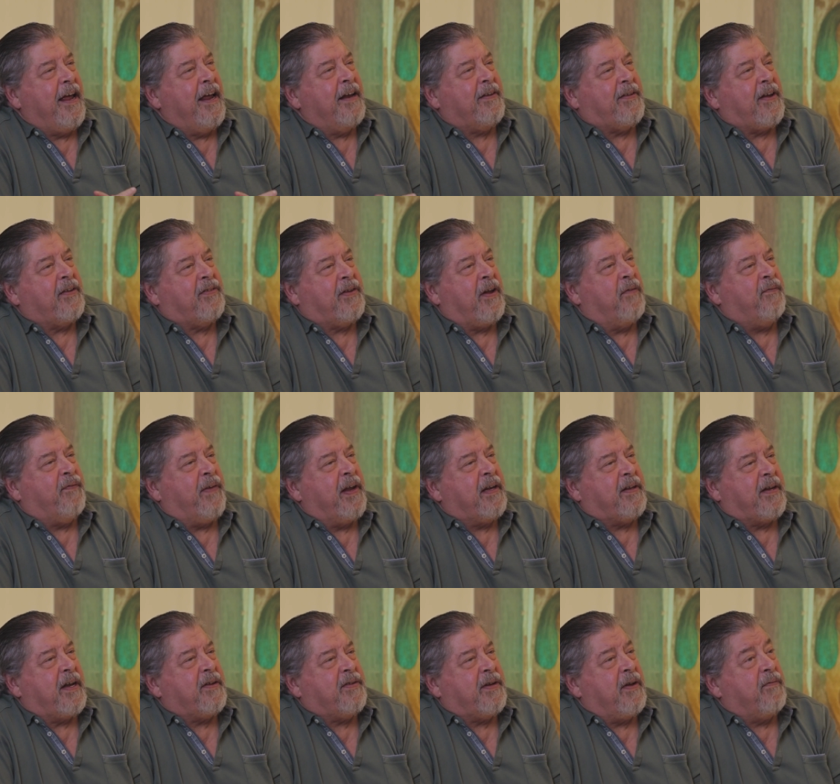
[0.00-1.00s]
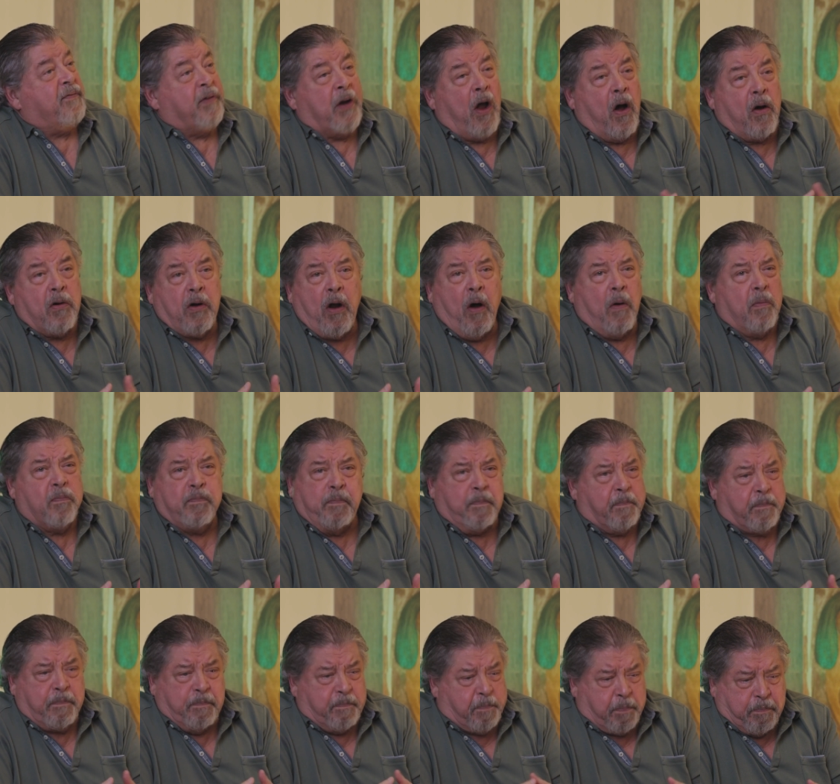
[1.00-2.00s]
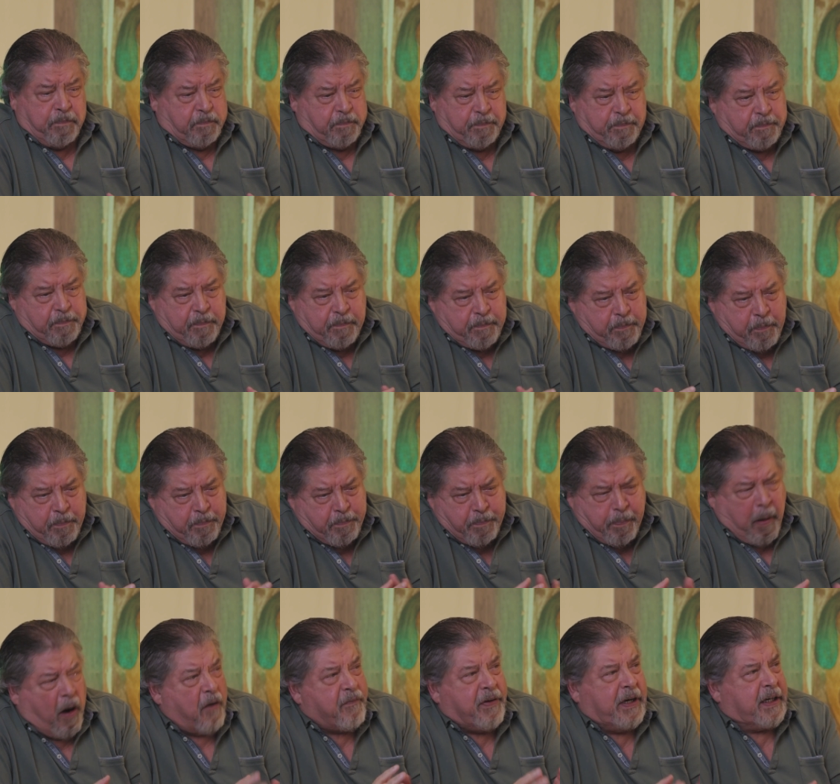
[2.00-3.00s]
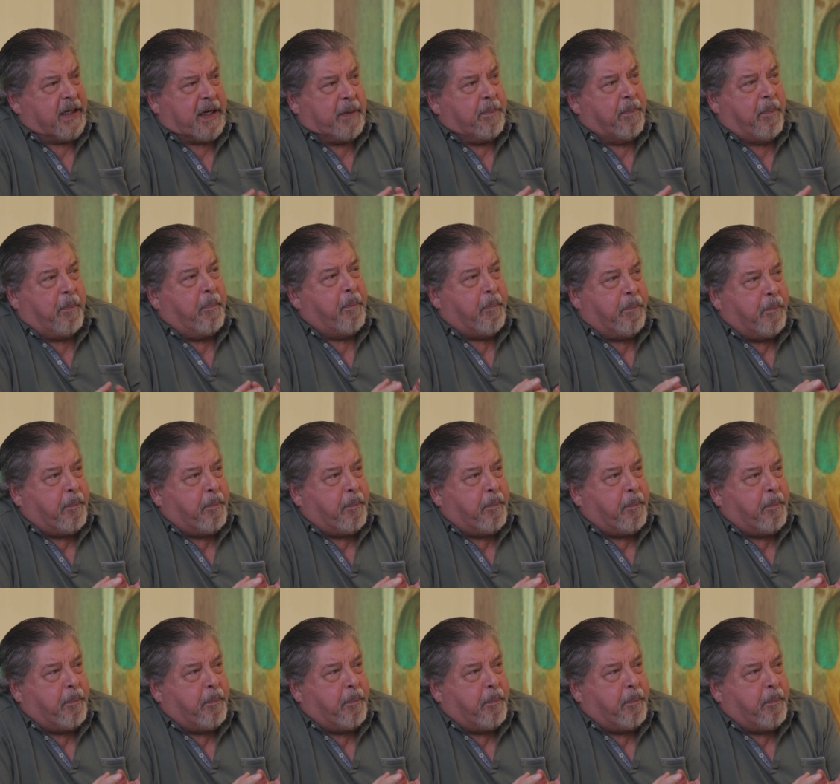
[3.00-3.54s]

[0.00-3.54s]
it's, era. It's as, if, it's as if, no, no, poverty